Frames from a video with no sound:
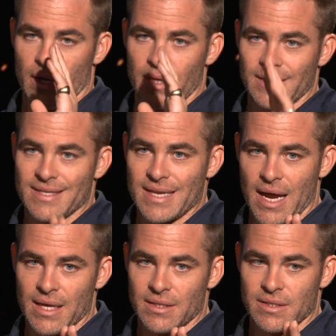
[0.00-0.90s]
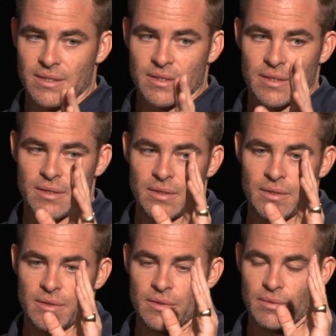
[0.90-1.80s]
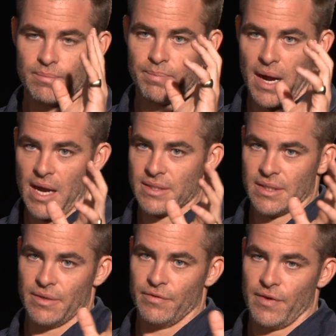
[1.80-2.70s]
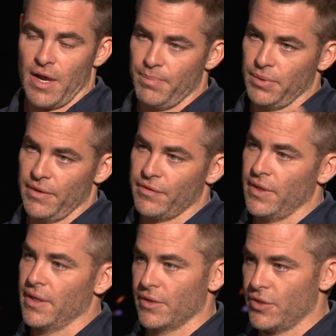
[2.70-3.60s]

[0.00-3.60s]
concise, positive, uplifting.